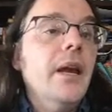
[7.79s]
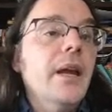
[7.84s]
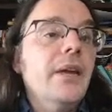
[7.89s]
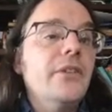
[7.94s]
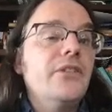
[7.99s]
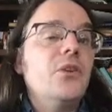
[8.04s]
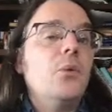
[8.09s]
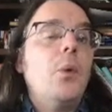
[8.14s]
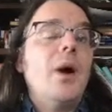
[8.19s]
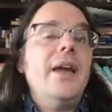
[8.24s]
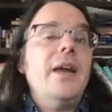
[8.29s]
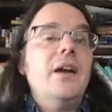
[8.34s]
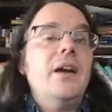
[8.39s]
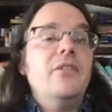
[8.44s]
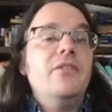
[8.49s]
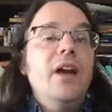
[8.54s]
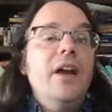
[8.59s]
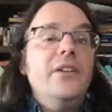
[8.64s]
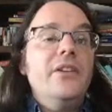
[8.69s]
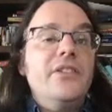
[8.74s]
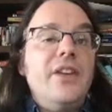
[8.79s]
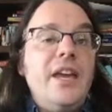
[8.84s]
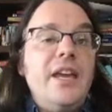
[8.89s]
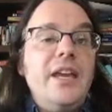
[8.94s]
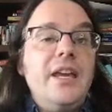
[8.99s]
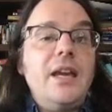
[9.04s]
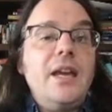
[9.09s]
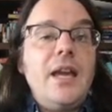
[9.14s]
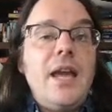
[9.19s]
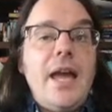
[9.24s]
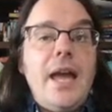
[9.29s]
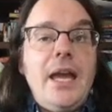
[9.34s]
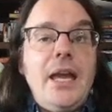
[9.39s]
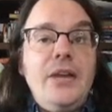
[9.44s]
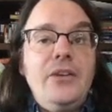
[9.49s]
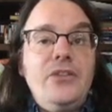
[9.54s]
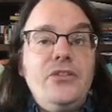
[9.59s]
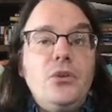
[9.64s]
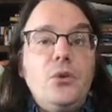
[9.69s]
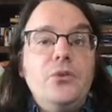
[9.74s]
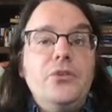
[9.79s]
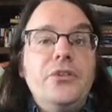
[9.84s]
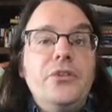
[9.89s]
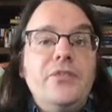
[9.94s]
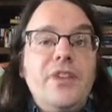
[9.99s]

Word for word: It's a way of taking a source of